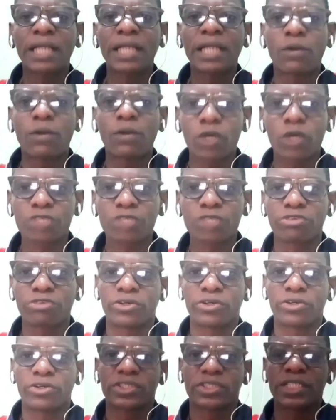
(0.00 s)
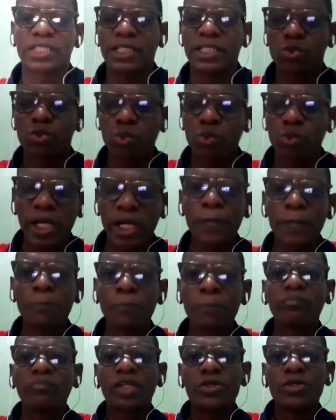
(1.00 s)
that works for us is where
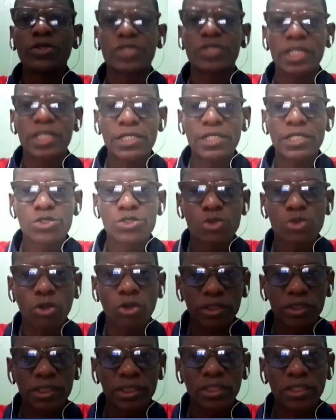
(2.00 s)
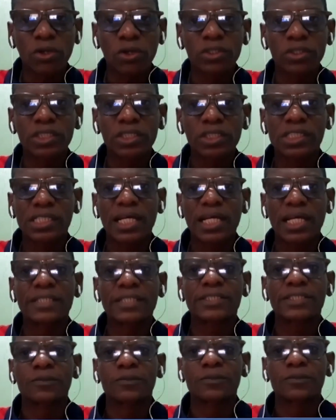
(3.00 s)
you take into
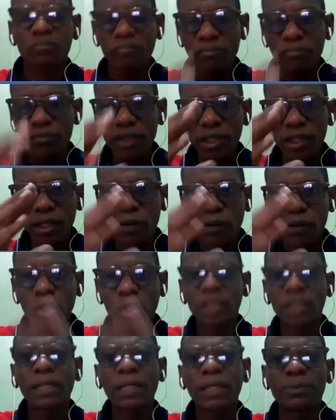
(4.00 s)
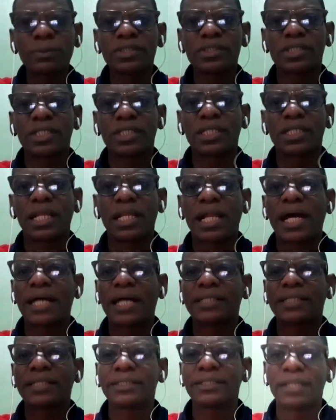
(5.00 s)
cognizance what happens in the
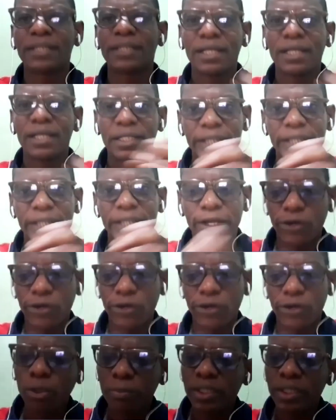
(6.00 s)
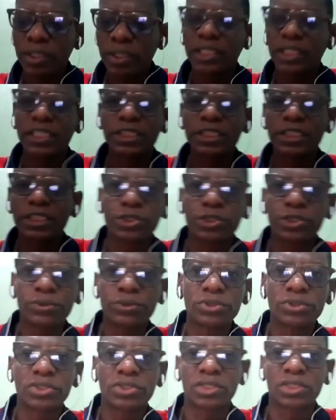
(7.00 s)
land, the economic
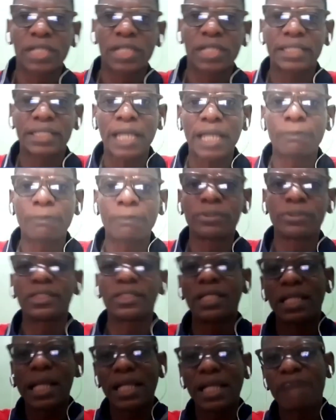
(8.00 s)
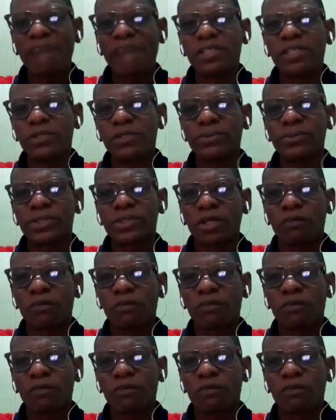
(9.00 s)
issues that happen, the livelihoods